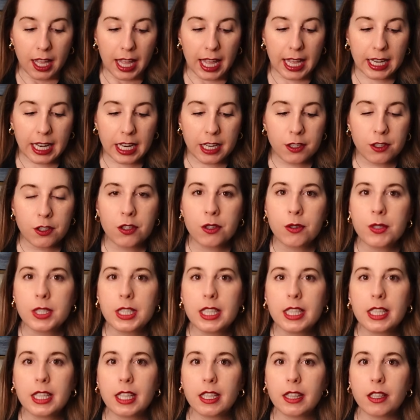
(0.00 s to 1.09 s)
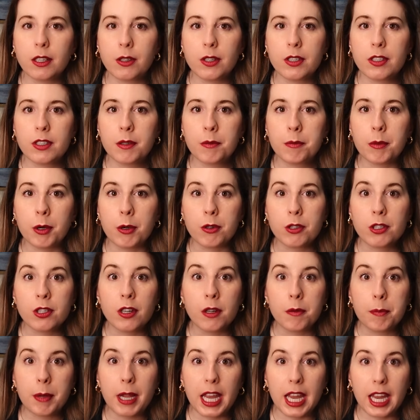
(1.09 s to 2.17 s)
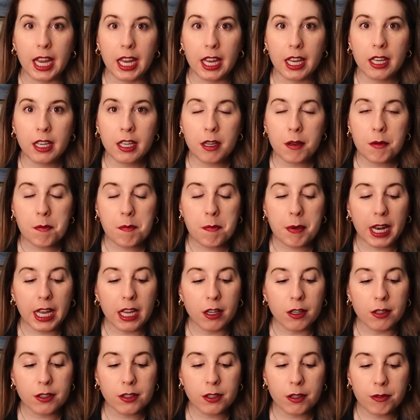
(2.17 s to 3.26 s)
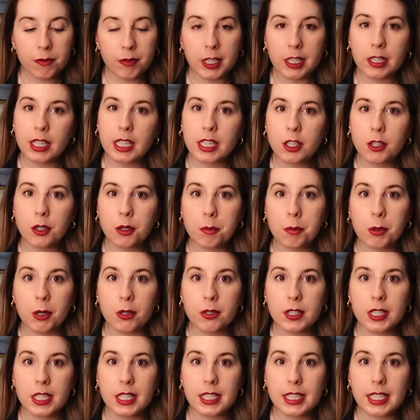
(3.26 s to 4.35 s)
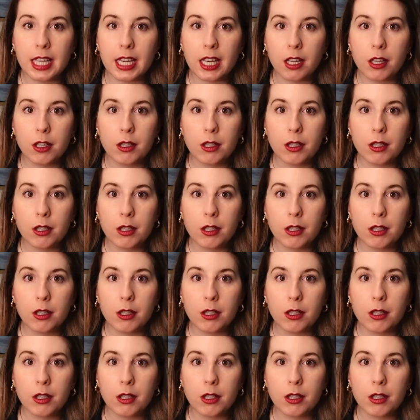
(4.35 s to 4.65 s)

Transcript: And I do see that there is emotional pain, but I also feel like your person is getting